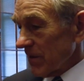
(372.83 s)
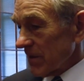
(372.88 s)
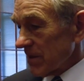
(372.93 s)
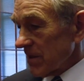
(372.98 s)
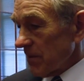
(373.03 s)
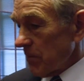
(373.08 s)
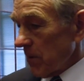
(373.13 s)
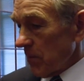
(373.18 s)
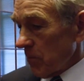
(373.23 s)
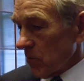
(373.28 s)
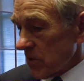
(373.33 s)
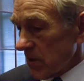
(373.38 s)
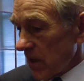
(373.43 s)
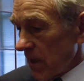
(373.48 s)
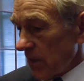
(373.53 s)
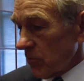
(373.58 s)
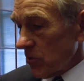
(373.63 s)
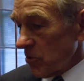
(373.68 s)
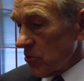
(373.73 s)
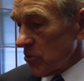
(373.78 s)
Some people
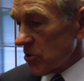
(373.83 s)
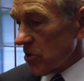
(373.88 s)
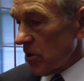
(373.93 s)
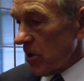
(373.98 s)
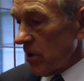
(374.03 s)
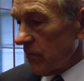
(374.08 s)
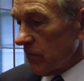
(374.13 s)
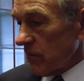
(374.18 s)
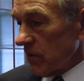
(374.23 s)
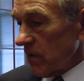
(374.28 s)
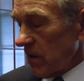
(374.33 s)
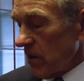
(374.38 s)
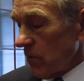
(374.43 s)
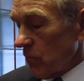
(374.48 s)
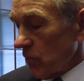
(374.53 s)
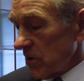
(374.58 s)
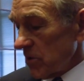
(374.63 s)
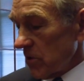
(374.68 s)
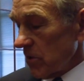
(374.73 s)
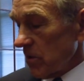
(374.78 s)
say I'm too soft and
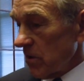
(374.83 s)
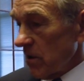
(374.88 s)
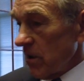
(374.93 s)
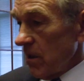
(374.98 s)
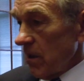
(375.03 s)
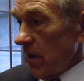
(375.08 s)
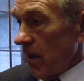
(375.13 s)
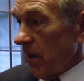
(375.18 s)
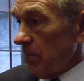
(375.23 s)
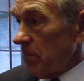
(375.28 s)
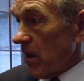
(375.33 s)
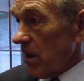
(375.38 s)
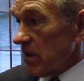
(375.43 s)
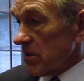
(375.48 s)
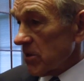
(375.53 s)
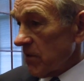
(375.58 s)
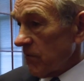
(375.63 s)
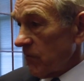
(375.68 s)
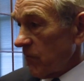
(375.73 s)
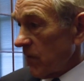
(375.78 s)
that we should
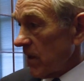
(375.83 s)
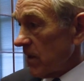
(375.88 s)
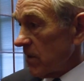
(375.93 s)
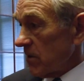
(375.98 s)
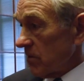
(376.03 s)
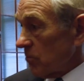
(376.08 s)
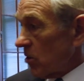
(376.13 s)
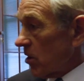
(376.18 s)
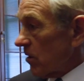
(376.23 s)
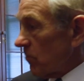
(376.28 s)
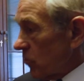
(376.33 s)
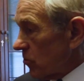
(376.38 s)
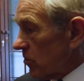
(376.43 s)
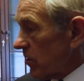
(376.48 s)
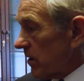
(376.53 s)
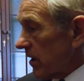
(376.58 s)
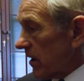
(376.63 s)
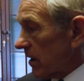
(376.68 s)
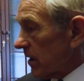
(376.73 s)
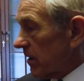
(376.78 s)
abolish the Fed tomorrow
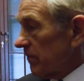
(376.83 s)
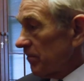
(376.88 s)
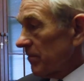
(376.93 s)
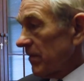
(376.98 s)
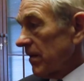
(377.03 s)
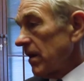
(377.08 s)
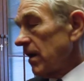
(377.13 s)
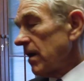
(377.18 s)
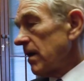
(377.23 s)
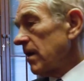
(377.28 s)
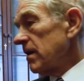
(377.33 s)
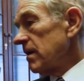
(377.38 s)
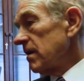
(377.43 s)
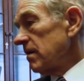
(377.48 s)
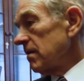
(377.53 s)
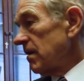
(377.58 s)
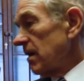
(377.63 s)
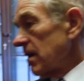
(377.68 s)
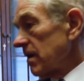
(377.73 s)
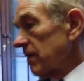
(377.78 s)
morning.
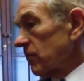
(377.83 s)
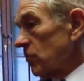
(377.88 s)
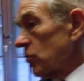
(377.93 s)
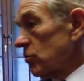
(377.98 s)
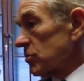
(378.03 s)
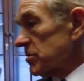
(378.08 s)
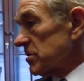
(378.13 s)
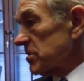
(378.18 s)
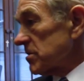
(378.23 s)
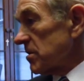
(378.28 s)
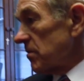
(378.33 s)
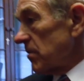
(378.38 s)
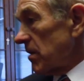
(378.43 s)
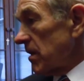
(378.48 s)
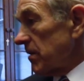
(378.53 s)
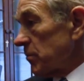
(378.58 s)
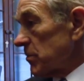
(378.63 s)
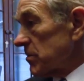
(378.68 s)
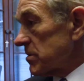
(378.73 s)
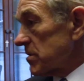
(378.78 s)
And that, of course, isn't
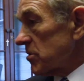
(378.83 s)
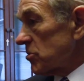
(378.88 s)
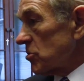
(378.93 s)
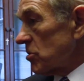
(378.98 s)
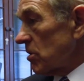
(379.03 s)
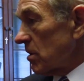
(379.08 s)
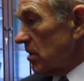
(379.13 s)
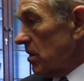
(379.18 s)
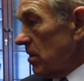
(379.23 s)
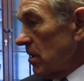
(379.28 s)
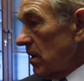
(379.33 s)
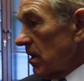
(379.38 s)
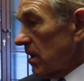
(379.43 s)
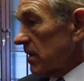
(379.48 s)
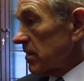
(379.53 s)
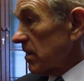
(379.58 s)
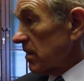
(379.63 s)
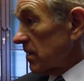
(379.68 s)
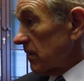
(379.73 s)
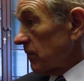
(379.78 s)
my position.
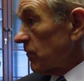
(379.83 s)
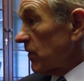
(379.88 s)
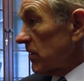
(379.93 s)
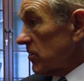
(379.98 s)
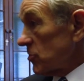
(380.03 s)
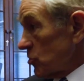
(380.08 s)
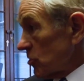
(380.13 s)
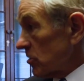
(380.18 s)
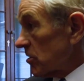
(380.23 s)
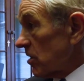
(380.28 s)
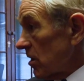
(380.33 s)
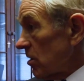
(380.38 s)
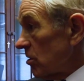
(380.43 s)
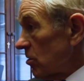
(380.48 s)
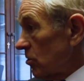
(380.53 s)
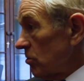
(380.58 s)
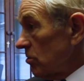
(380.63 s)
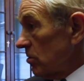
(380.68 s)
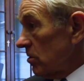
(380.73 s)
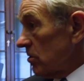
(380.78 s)
I think the Fed should
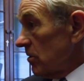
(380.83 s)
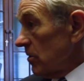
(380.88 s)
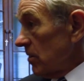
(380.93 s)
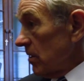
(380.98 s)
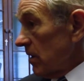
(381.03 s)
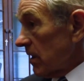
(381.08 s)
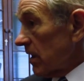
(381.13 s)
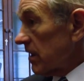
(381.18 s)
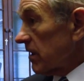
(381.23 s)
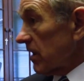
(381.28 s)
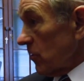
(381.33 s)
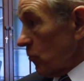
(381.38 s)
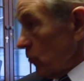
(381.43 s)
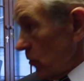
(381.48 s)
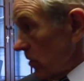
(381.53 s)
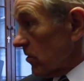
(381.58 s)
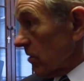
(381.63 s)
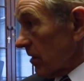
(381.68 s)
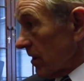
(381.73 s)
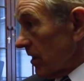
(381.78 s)
go. I think it
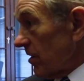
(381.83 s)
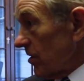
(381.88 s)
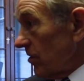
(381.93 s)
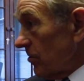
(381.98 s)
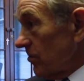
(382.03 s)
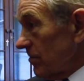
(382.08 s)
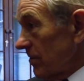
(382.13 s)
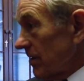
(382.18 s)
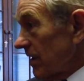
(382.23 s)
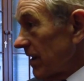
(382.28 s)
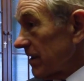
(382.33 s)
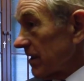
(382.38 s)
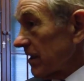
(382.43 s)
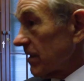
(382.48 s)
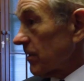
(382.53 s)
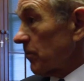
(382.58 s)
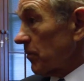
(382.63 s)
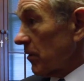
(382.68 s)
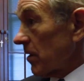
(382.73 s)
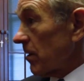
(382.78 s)
will go. I
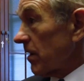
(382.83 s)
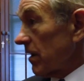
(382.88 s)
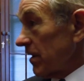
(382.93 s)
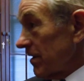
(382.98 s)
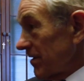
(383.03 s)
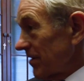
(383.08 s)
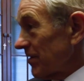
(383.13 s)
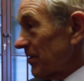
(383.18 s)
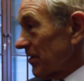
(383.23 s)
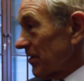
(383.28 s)
think it'll probably